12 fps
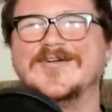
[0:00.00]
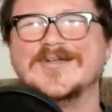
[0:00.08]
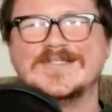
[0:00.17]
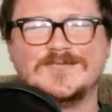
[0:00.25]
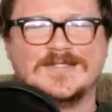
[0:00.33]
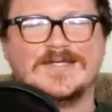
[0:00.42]
How
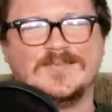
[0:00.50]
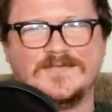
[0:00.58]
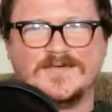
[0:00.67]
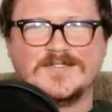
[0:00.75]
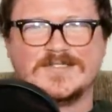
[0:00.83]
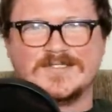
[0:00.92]
crazy would that be
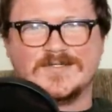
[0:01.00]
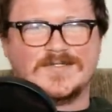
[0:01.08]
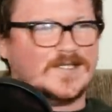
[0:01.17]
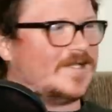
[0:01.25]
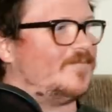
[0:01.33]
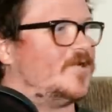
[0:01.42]
if I just
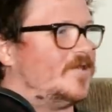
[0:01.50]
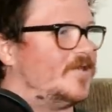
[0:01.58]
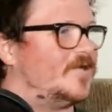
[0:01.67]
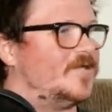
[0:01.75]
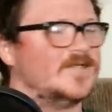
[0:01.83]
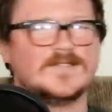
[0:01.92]
turned the camera and
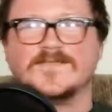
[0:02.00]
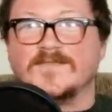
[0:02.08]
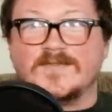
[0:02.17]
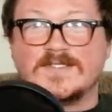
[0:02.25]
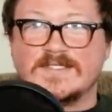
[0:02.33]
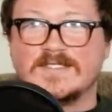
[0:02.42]
there he is
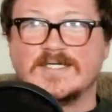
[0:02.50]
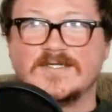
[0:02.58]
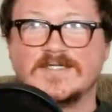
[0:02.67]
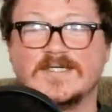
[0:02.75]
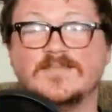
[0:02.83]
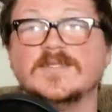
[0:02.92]
for this
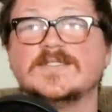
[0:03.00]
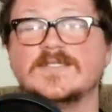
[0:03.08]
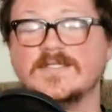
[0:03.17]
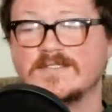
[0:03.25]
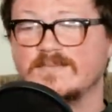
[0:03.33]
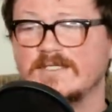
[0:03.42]
entire time
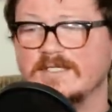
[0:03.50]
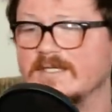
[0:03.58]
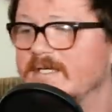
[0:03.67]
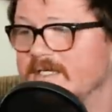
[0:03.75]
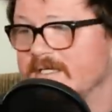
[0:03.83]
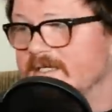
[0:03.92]
listening to me
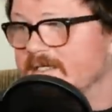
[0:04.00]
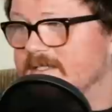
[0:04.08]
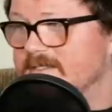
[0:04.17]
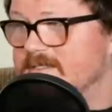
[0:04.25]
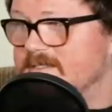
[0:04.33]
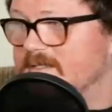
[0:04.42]

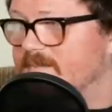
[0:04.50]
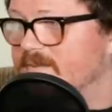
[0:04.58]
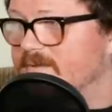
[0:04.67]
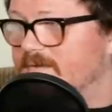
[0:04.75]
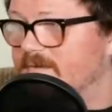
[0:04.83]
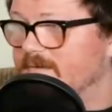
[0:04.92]

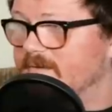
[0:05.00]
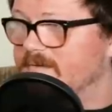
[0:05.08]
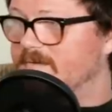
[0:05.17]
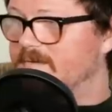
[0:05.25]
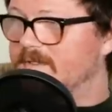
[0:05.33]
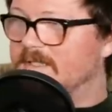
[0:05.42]
stumble
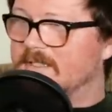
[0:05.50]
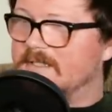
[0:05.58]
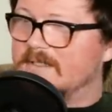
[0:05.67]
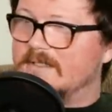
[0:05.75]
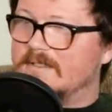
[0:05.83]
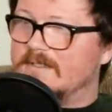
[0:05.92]
through
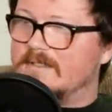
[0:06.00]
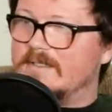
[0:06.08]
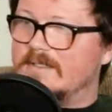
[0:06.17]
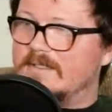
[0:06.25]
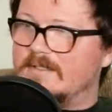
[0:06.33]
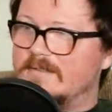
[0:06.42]

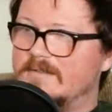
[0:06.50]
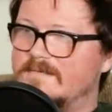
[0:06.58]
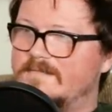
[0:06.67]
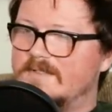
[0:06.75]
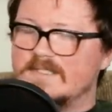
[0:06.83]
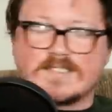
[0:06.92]
all
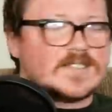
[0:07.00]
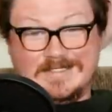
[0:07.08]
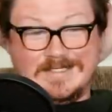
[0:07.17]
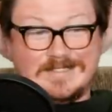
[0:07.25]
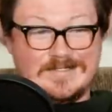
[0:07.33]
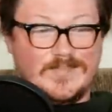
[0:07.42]
of this.
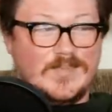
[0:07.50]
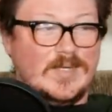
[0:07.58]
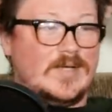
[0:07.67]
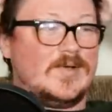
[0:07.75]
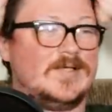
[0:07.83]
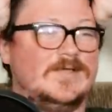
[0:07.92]
That's
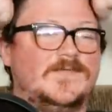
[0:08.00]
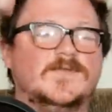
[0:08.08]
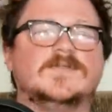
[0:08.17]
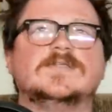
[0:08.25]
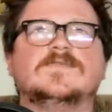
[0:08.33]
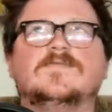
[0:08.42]
about it
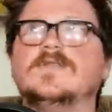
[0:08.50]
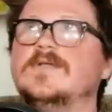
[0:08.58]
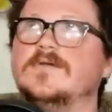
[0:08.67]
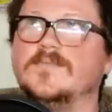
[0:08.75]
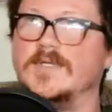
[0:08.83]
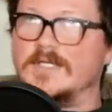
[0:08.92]
for this
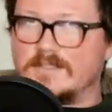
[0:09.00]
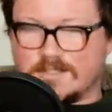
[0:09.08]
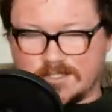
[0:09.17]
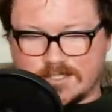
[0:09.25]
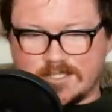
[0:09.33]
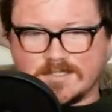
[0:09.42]
video, man.
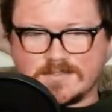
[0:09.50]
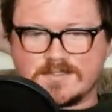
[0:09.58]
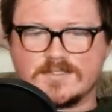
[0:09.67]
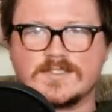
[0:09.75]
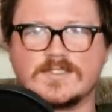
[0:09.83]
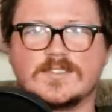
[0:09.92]
Chicago
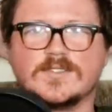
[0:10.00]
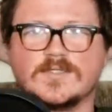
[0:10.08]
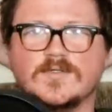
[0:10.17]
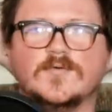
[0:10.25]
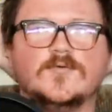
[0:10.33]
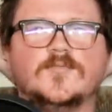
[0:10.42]
is just such a
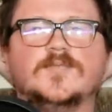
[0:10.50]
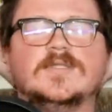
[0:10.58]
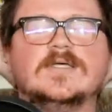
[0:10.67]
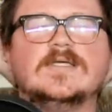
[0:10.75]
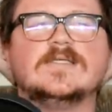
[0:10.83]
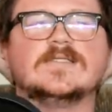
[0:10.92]
cool
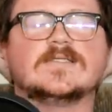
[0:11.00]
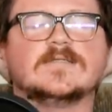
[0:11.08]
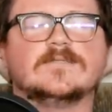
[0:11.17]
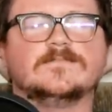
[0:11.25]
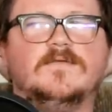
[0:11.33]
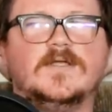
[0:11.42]

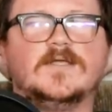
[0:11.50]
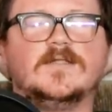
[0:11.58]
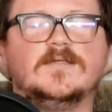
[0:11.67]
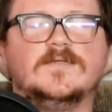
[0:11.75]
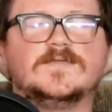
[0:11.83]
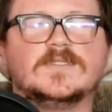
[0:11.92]
place. If I
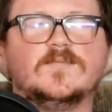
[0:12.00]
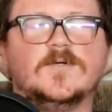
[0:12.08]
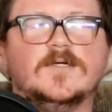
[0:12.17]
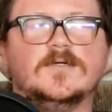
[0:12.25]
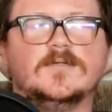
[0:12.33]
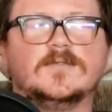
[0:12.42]
could live
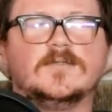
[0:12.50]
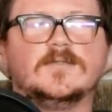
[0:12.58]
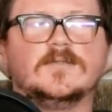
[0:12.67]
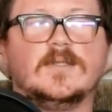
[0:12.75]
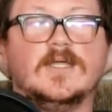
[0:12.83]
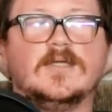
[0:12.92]
somewhere
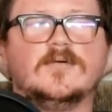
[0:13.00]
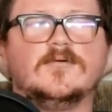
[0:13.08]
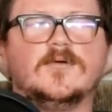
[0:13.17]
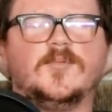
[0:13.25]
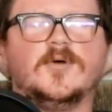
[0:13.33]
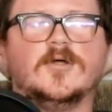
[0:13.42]
like
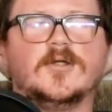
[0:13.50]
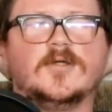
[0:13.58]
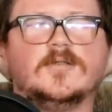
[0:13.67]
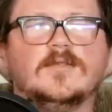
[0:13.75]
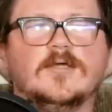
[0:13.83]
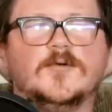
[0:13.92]
Oak
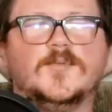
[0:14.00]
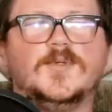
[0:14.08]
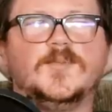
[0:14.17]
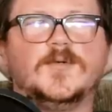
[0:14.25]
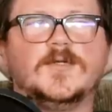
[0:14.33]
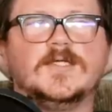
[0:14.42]
Park, that would
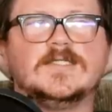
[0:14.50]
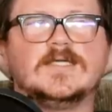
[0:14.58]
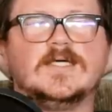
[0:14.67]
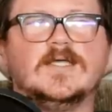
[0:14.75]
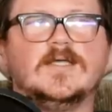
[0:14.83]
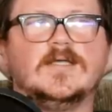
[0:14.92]
be pretty
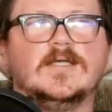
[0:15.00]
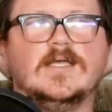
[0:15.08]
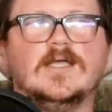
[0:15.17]
tight.